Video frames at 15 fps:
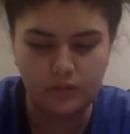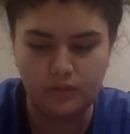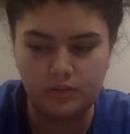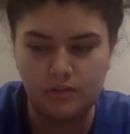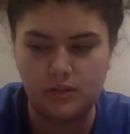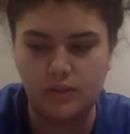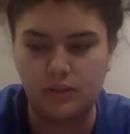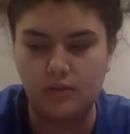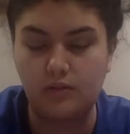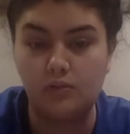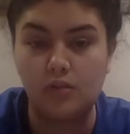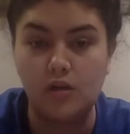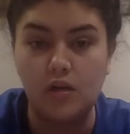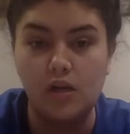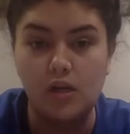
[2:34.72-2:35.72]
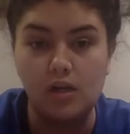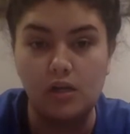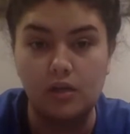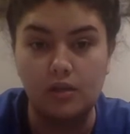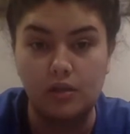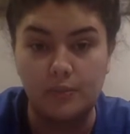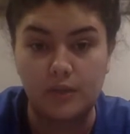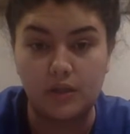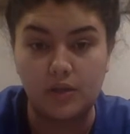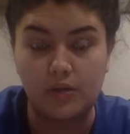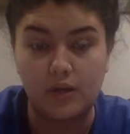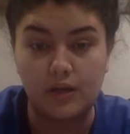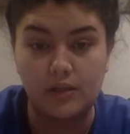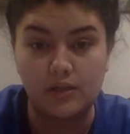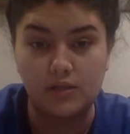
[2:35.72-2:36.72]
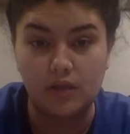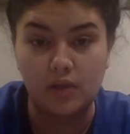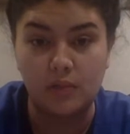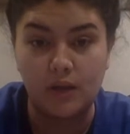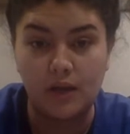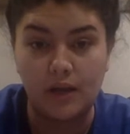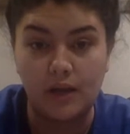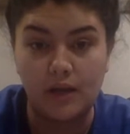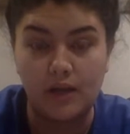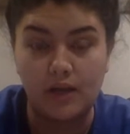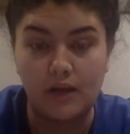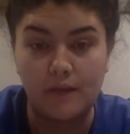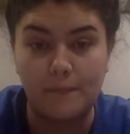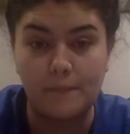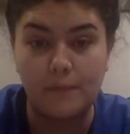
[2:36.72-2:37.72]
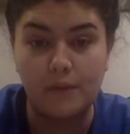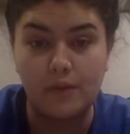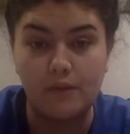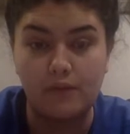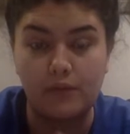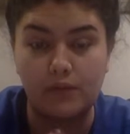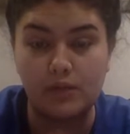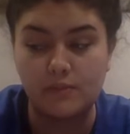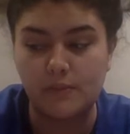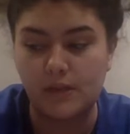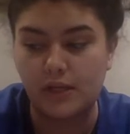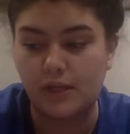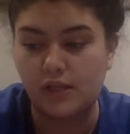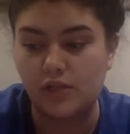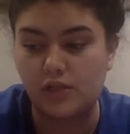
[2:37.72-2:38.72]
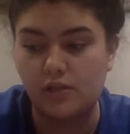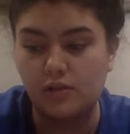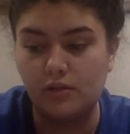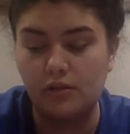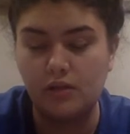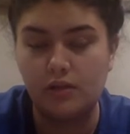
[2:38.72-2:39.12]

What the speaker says: So I'm going to go ahead and start my first medication